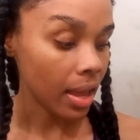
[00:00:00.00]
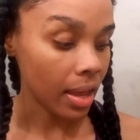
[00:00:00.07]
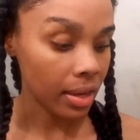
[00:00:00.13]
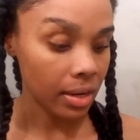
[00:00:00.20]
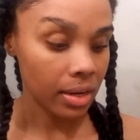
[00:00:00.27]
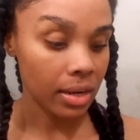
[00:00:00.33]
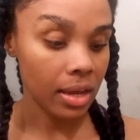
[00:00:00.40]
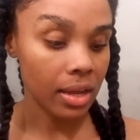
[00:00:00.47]

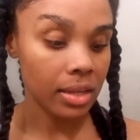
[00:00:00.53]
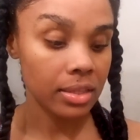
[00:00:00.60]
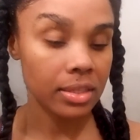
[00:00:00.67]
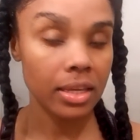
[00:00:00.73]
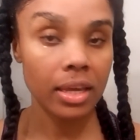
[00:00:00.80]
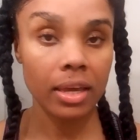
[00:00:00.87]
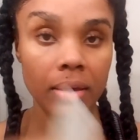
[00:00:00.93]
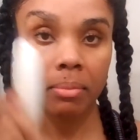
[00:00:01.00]
and then I
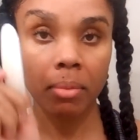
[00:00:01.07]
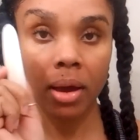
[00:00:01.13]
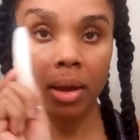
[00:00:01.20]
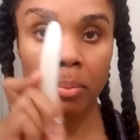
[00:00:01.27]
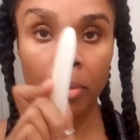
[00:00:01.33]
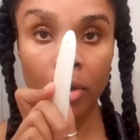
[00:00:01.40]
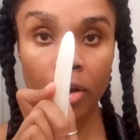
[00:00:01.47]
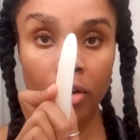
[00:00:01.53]
take my
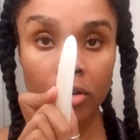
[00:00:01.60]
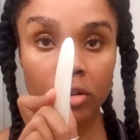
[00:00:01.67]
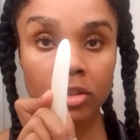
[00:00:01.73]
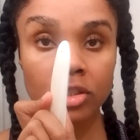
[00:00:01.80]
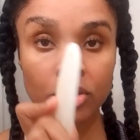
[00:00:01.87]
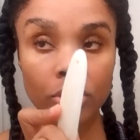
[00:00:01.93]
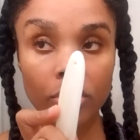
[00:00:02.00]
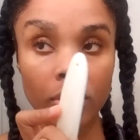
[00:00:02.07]

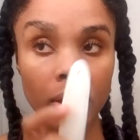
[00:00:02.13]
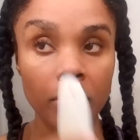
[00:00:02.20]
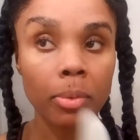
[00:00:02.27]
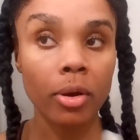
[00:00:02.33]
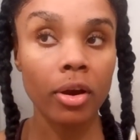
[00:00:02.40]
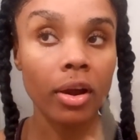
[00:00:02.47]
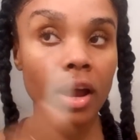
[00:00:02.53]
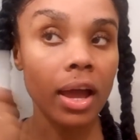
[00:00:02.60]
pearl
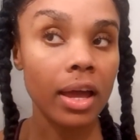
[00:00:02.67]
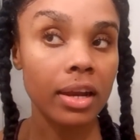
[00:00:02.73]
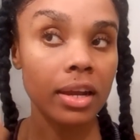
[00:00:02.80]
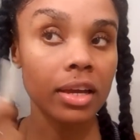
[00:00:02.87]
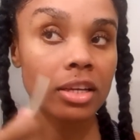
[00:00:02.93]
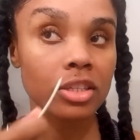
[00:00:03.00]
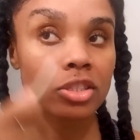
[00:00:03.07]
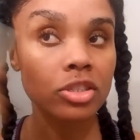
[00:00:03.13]
scraper and
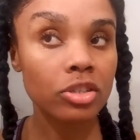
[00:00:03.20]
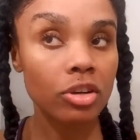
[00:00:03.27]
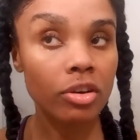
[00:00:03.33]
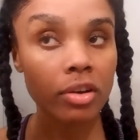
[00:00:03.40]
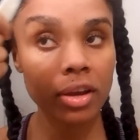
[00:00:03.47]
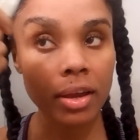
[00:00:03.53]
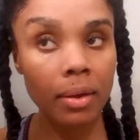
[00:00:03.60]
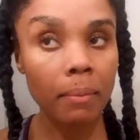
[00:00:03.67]
I
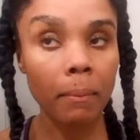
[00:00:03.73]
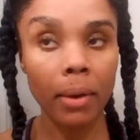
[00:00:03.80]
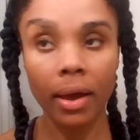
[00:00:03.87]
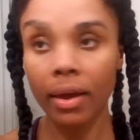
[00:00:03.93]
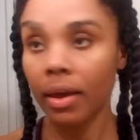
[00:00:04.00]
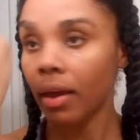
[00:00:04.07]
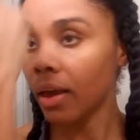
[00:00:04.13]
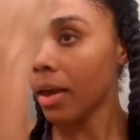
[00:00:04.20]
scrape
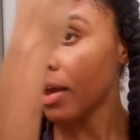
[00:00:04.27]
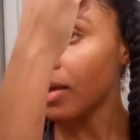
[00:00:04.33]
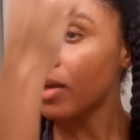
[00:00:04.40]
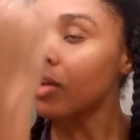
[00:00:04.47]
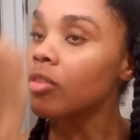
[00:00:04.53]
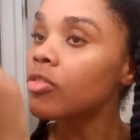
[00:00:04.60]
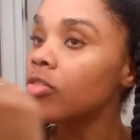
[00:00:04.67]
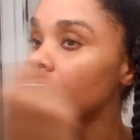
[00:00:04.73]
my
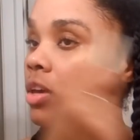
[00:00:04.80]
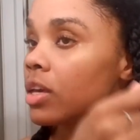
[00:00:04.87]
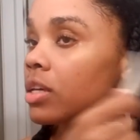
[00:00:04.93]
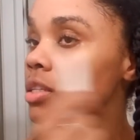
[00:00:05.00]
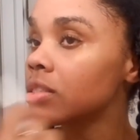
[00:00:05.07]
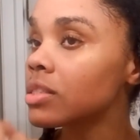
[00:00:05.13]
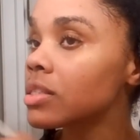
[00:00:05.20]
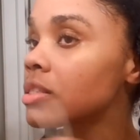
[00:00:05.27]

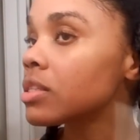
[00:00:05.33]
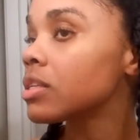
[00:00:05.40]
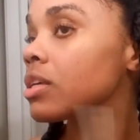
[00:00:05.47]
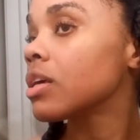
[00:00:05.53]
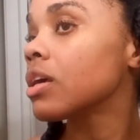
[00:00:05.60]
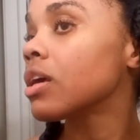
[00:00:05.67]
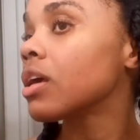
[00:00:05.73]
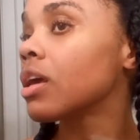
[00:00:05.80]
face
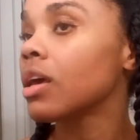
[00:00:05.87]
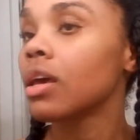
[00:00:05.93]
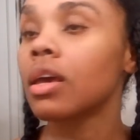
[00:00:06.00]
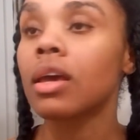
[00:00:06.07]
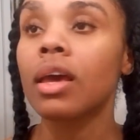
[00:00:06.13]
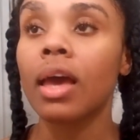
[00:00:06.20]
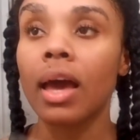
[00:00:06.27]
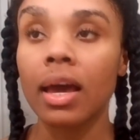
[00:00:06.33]

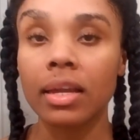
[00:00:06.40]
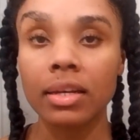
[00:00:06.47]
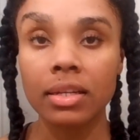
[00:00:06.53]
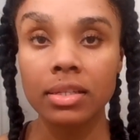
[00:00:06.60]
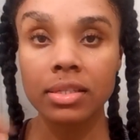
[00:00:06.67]
and